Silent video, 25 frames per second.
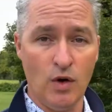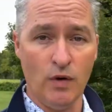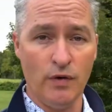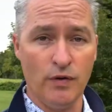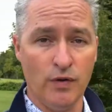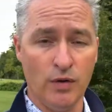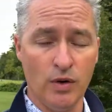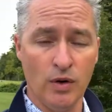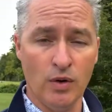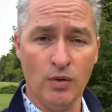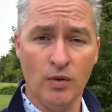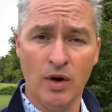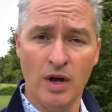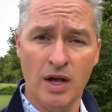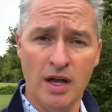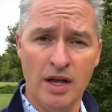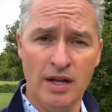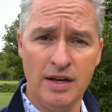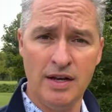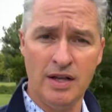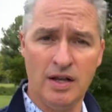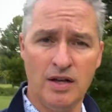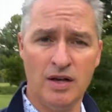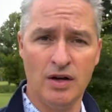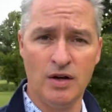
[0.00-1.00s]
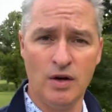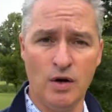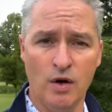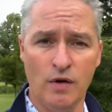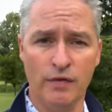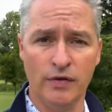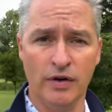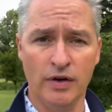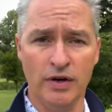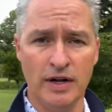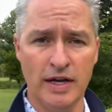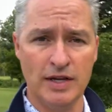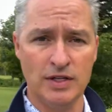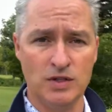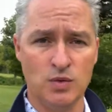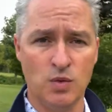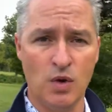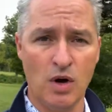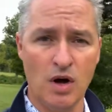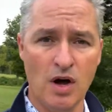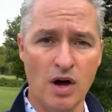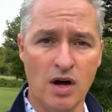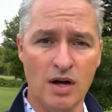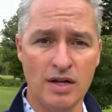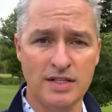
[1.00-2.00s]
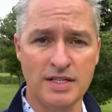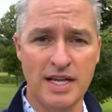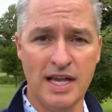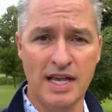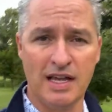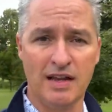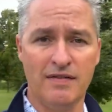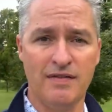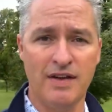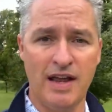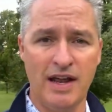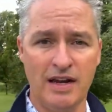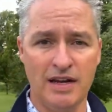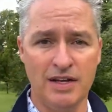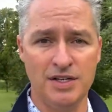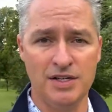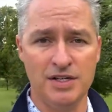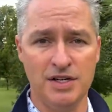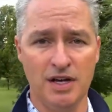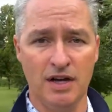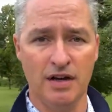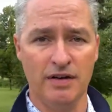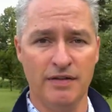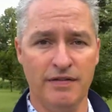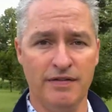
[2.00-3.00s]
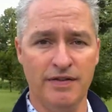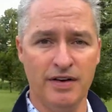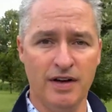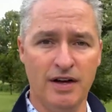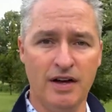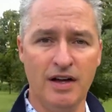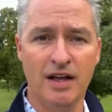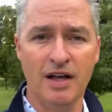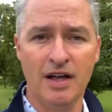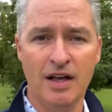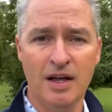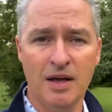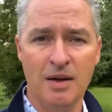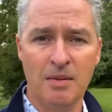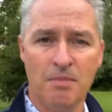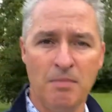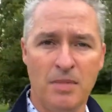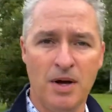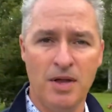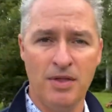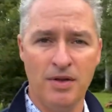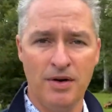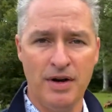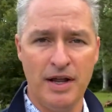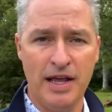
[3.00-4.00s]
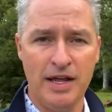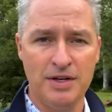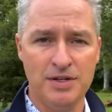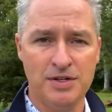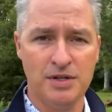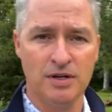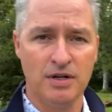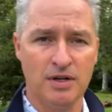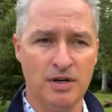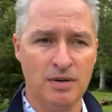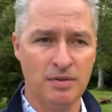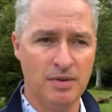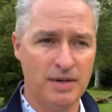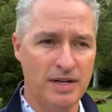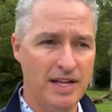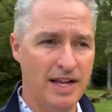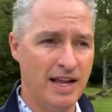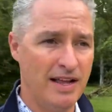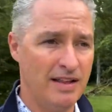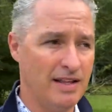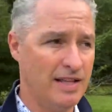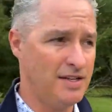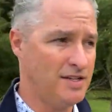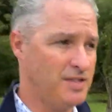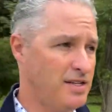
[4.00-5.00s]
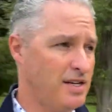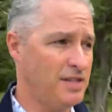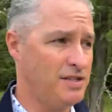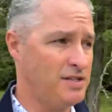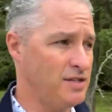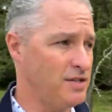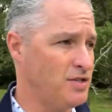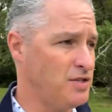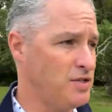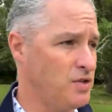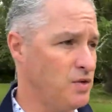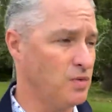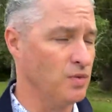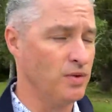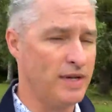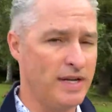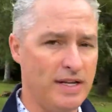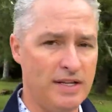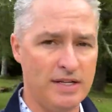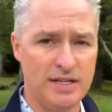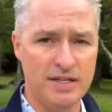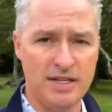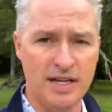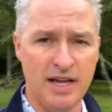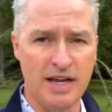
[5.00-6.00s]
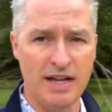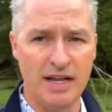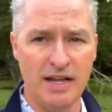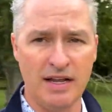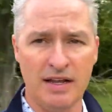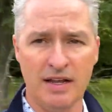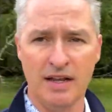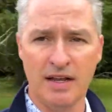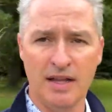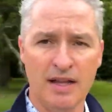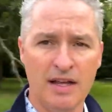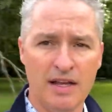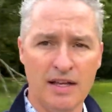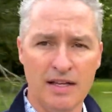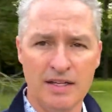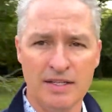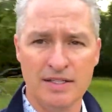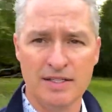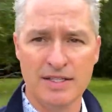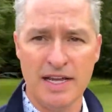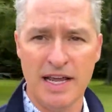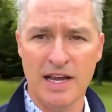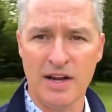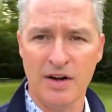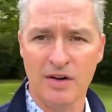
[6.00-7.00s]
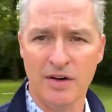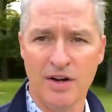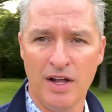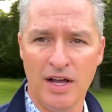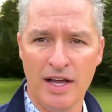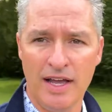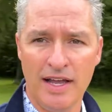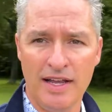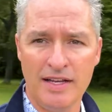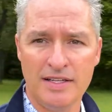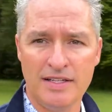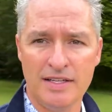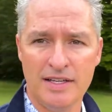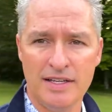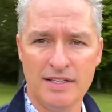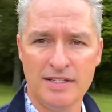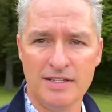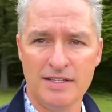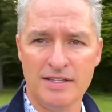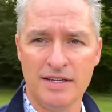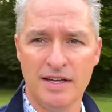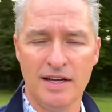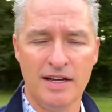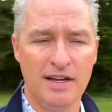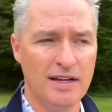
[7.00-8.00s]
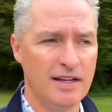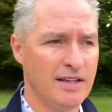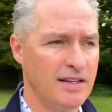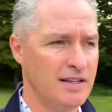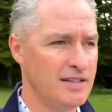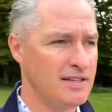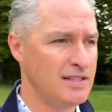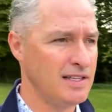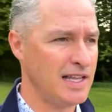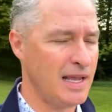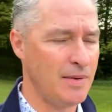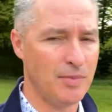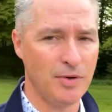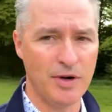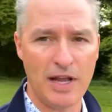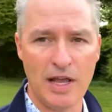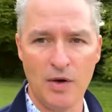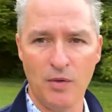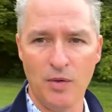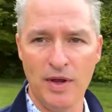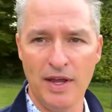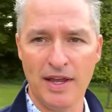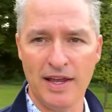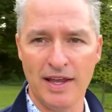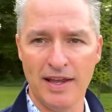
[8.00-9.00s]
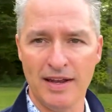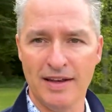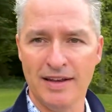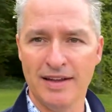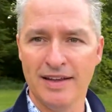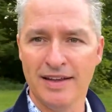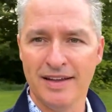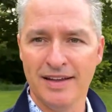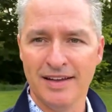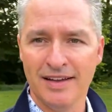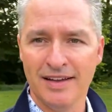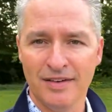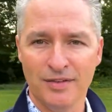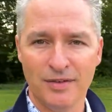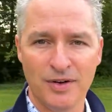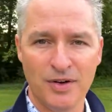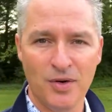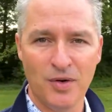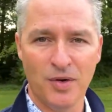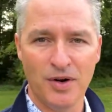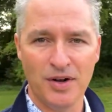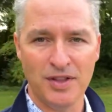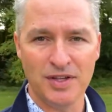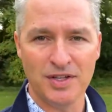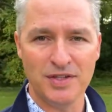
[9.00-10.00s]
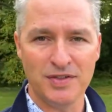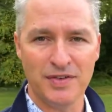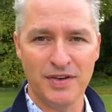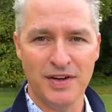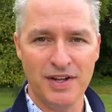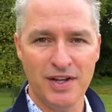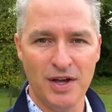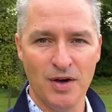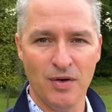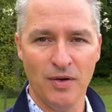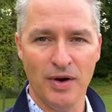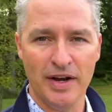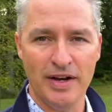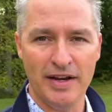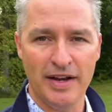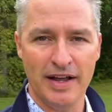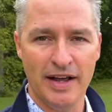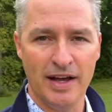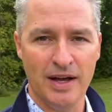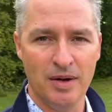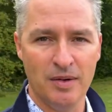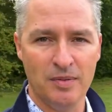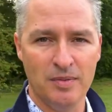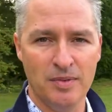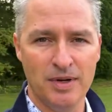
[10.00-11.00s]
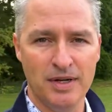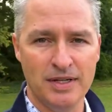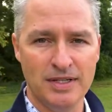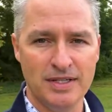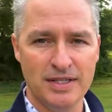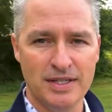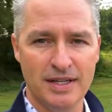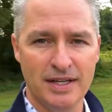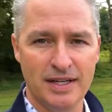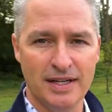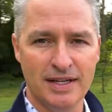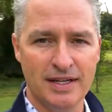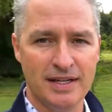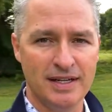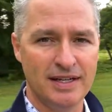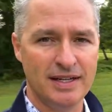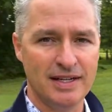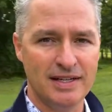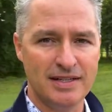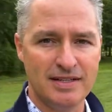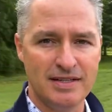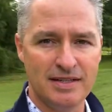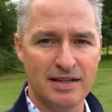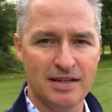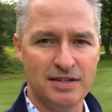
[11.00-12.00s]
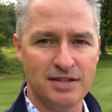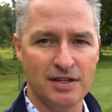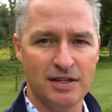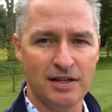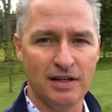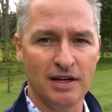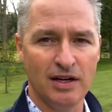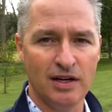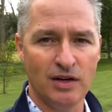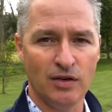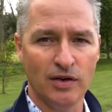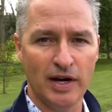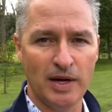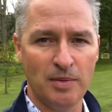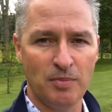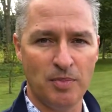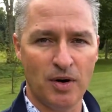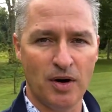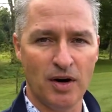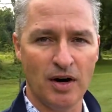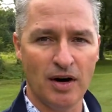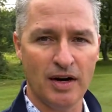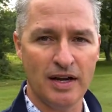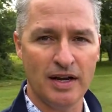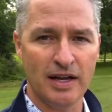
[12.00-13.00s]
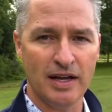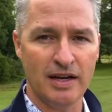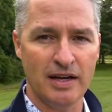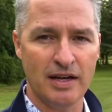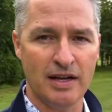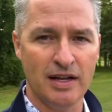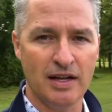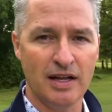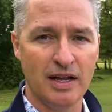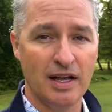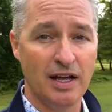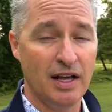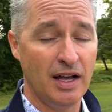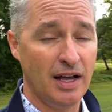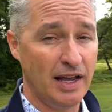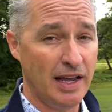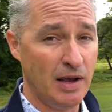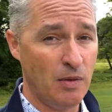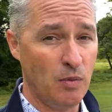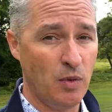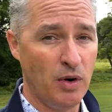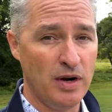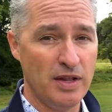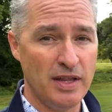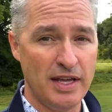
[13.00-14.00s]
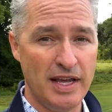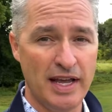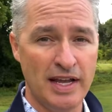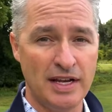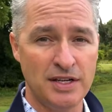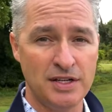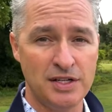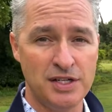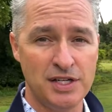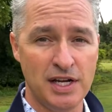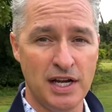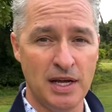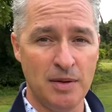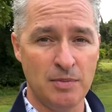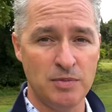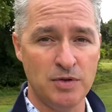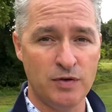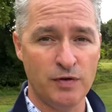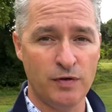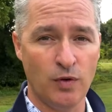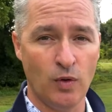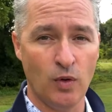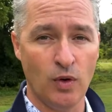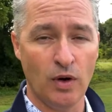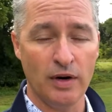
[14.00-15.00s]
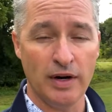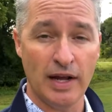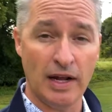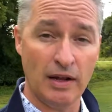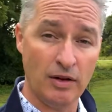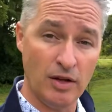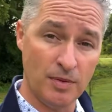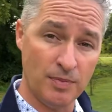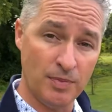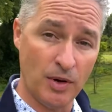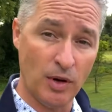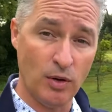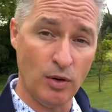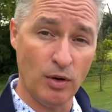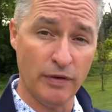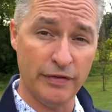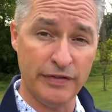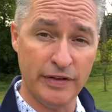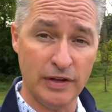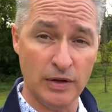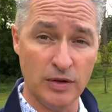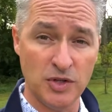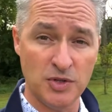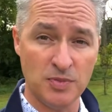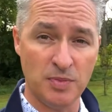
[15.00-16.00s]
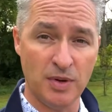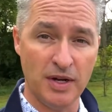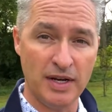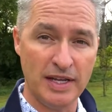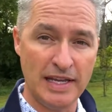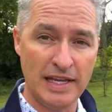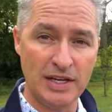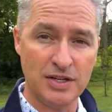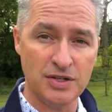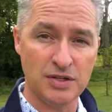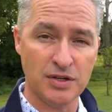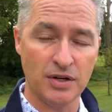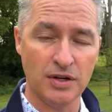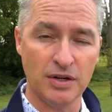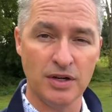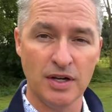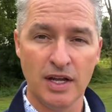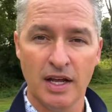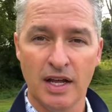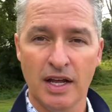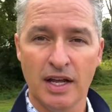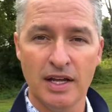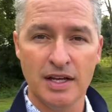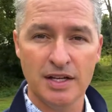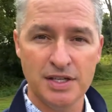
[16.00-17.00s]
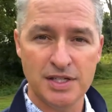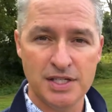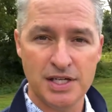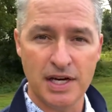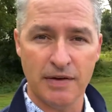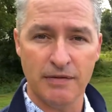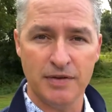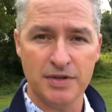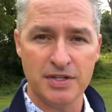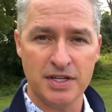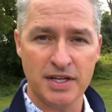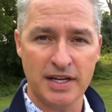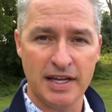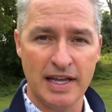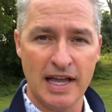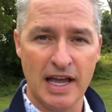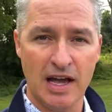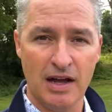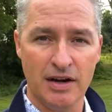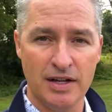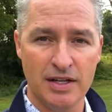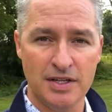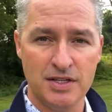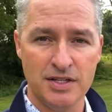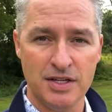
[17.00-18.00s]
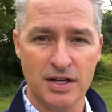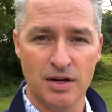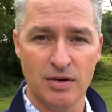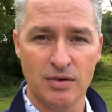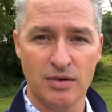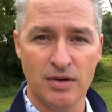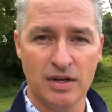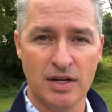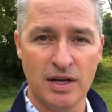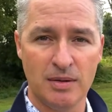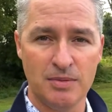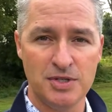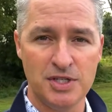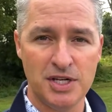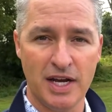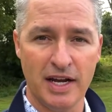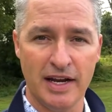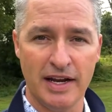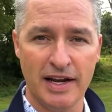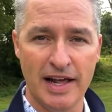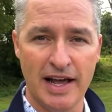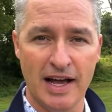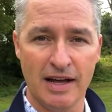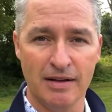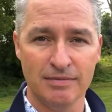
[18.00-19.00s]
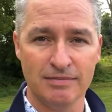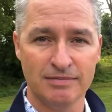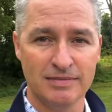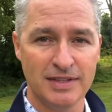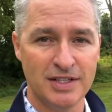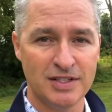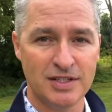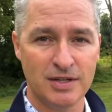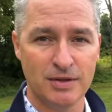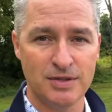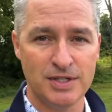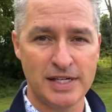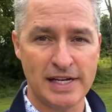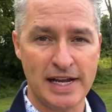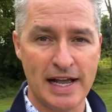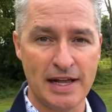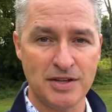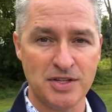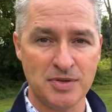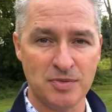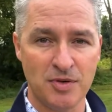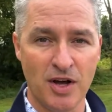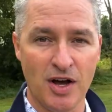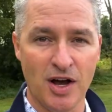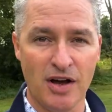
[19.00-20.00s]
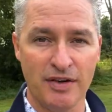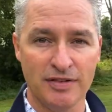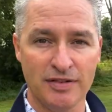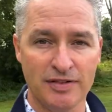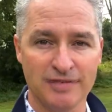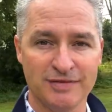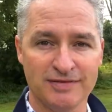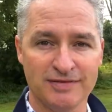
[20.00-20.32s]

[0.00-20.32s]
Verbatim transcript: go for a run, go for a nice walk, take advantage of uh, Mother Nature. Again, it's such a serene setting, day or night. It's, uh, it's Labor Day weekend recording this video right now, but uh, it's such a, a great park. And uh, again, one of the hidden gems for not only Polo Fields, but Eastern Jefferson County. So come check it out. Let's go check out some golf.